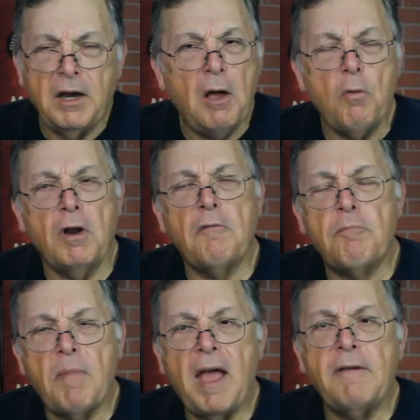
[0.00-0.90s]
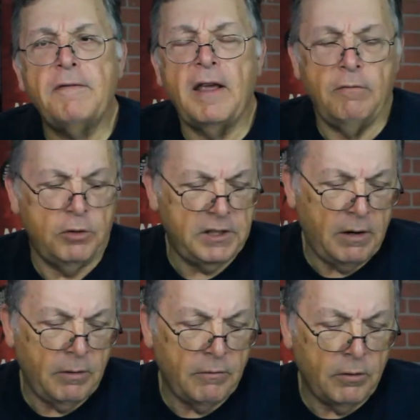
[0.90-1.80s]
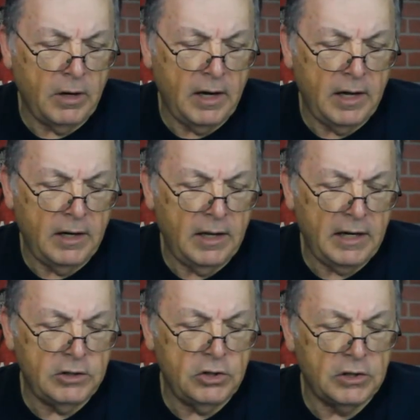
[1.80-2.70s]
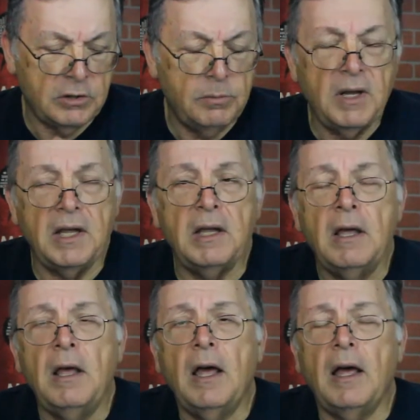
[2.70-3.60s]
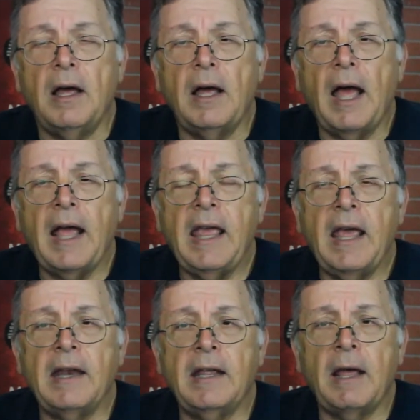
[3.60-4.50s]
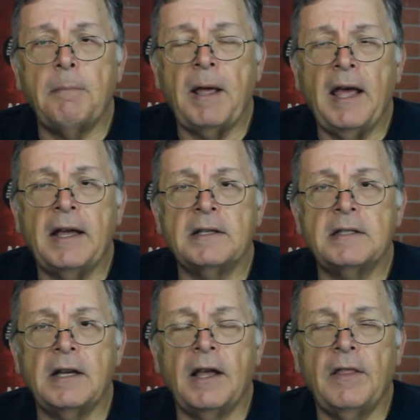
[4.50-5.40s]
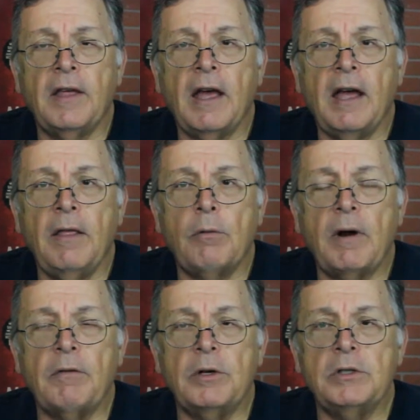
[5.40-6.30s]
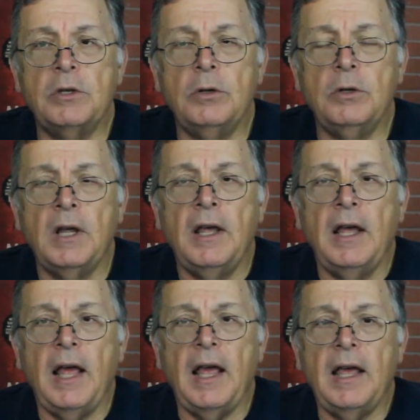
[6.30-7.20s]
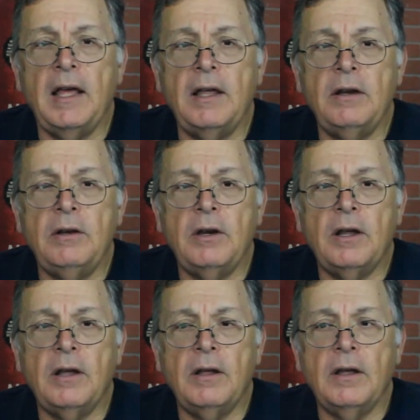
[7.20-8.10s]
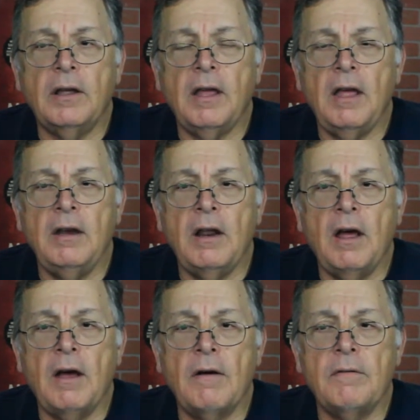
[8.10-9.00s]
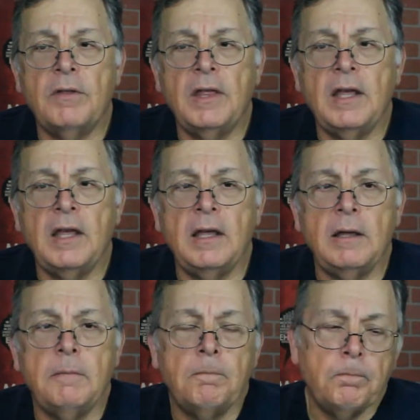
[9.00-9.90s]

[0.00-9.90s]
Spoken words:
Not one of my favorites, however, and that's just me. I can't get past the guy in the rubber suit and kind of the